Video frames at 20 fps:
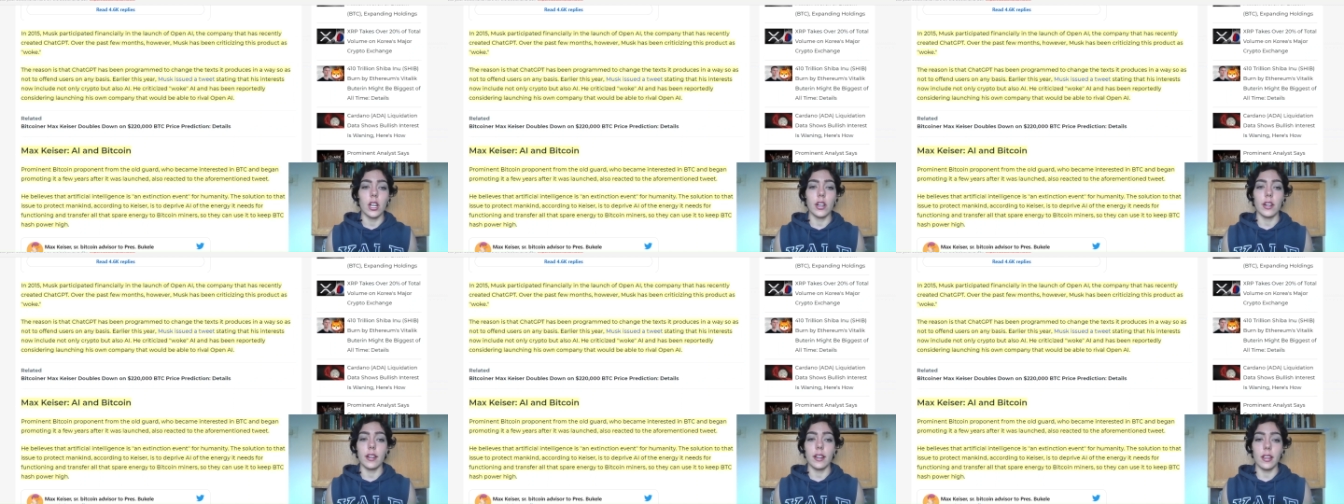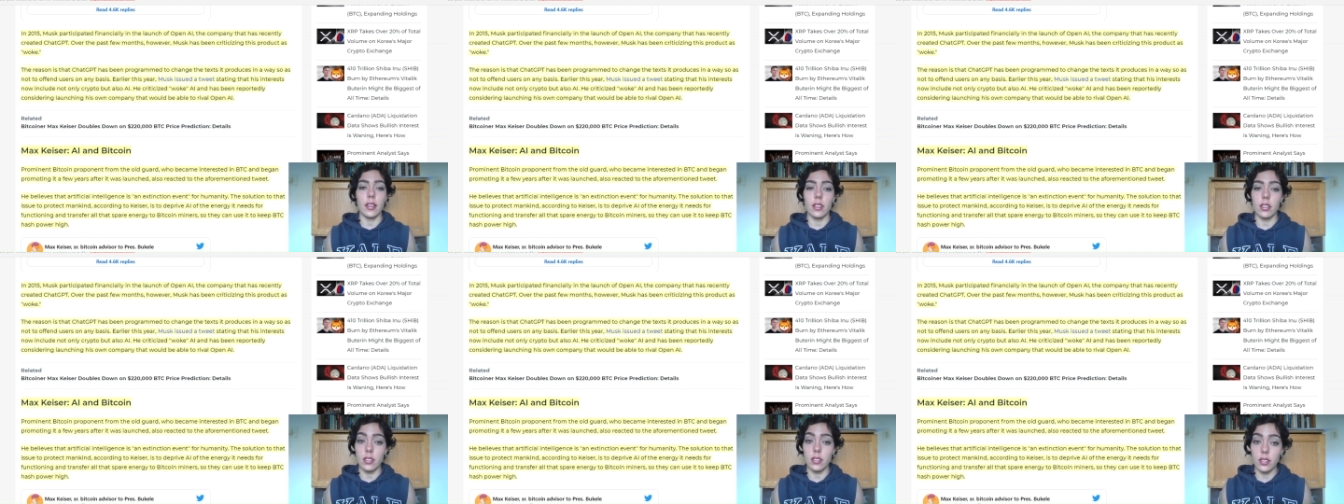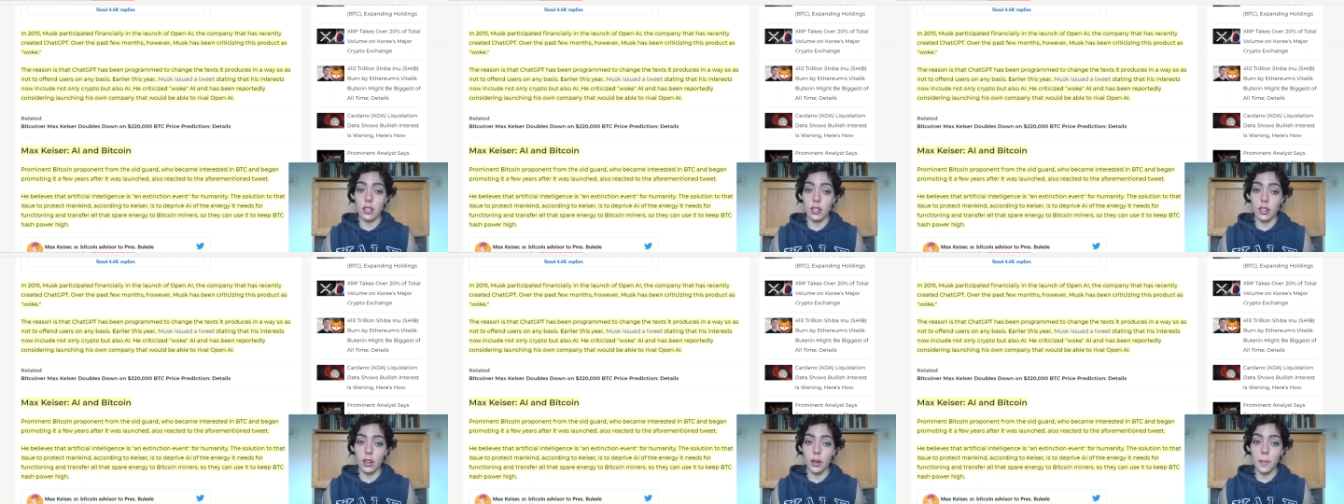Earlier this
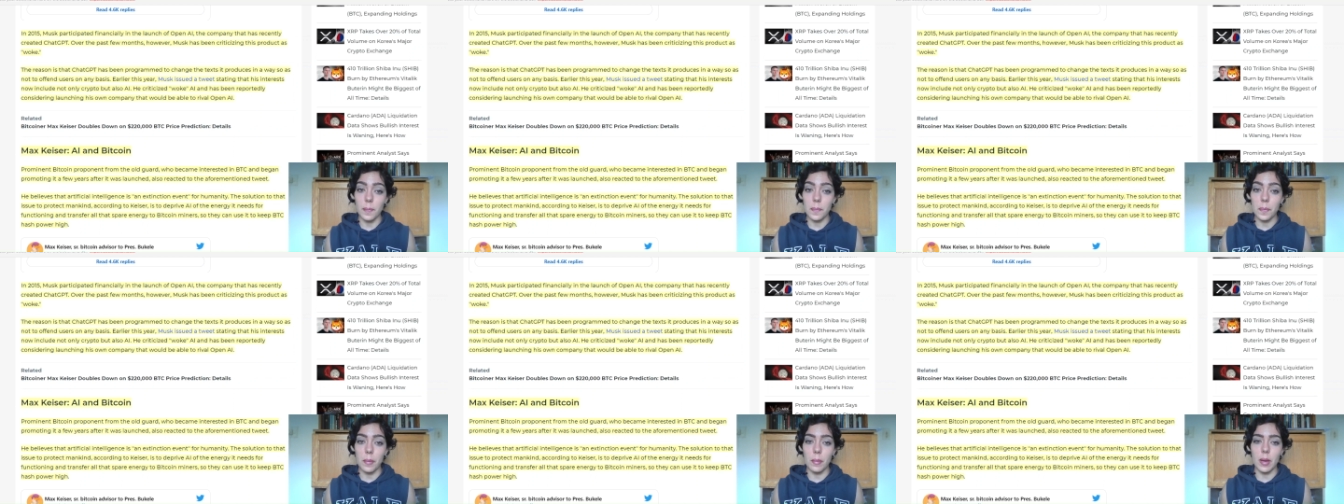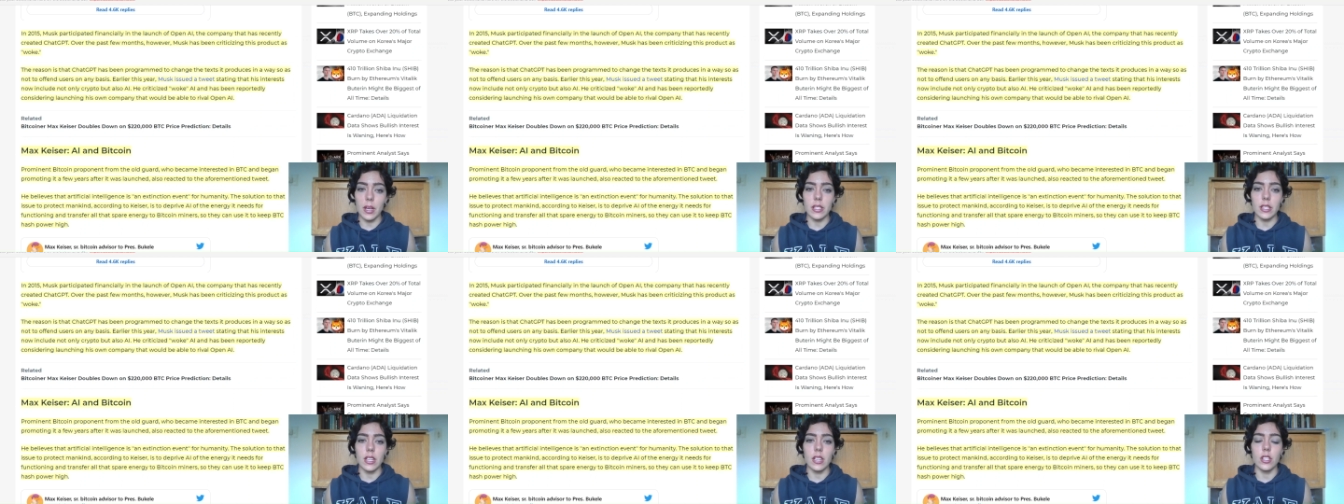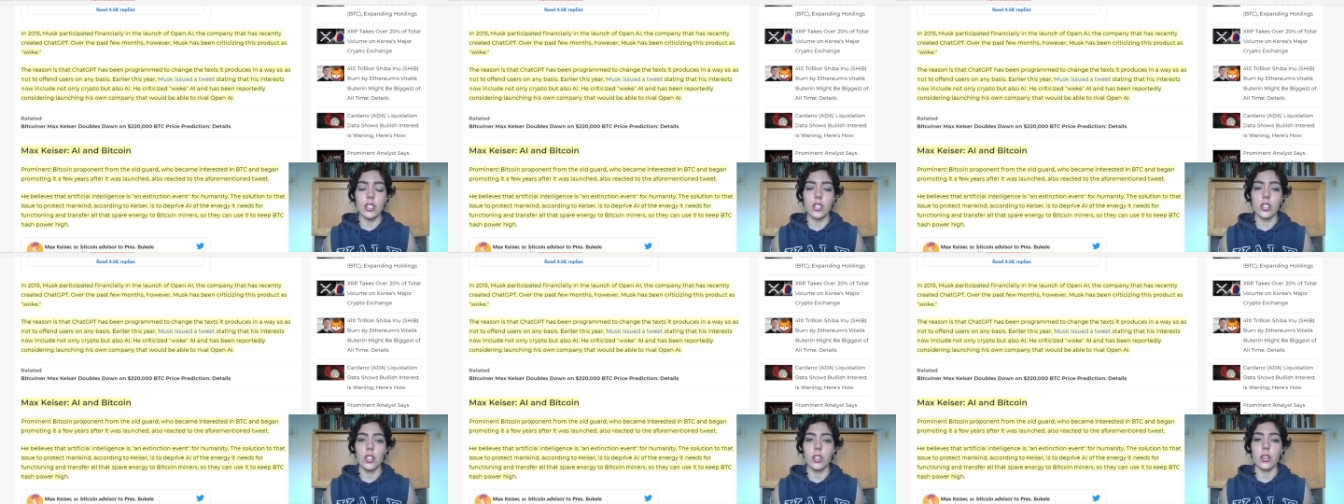year, Musk
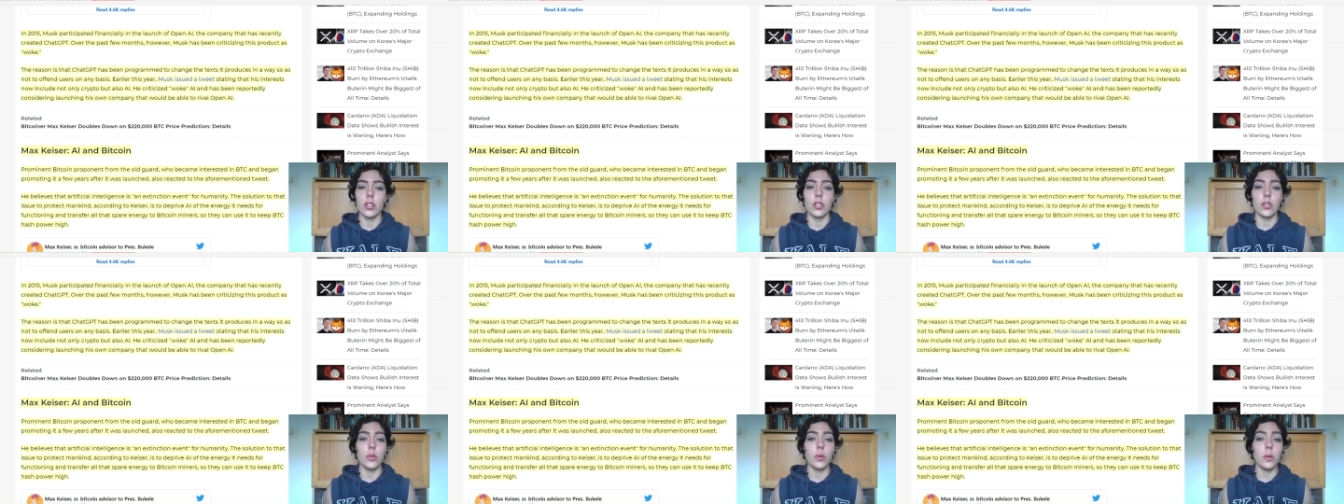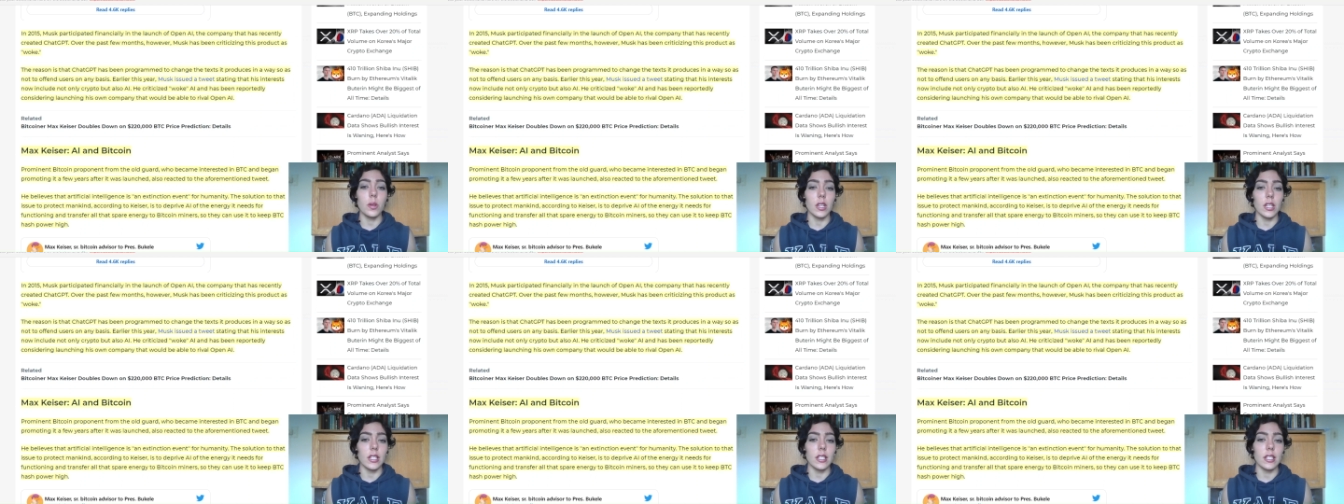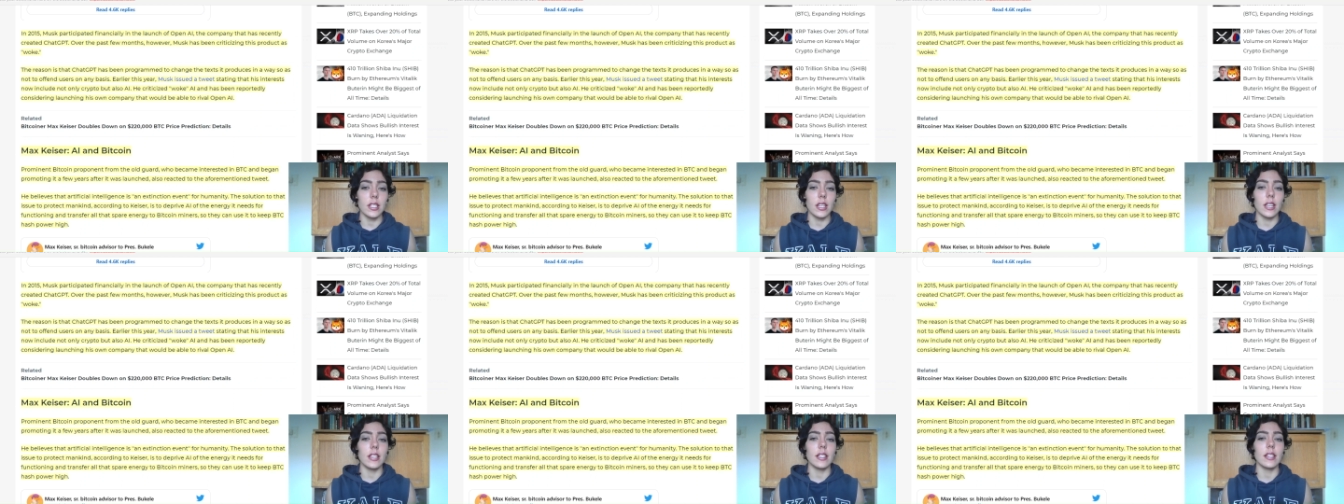issued a tweet
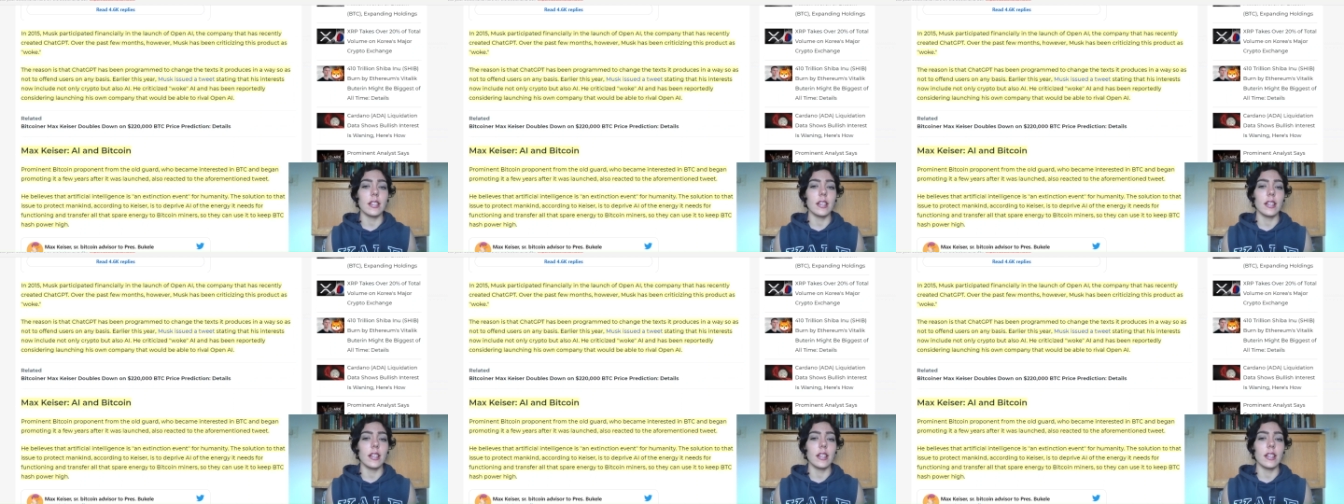stating